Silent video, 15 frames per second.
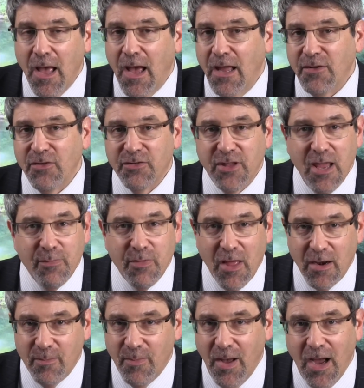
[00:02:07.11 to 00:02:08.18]
And just keep
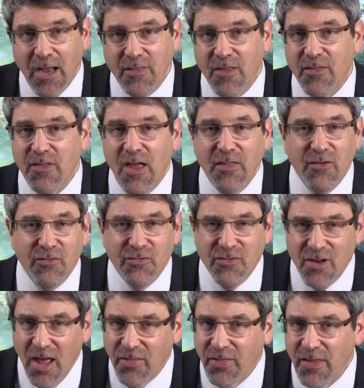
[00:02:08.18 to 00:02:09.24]
that in mind. And there's
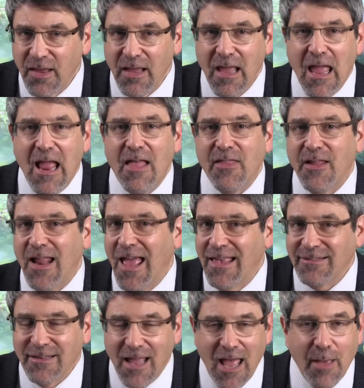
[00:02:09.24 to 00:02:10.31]
nothing that
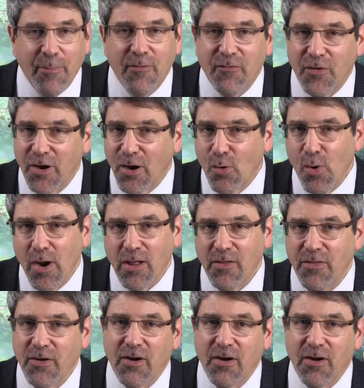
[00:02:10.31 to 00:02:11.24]
has to happen very quickly.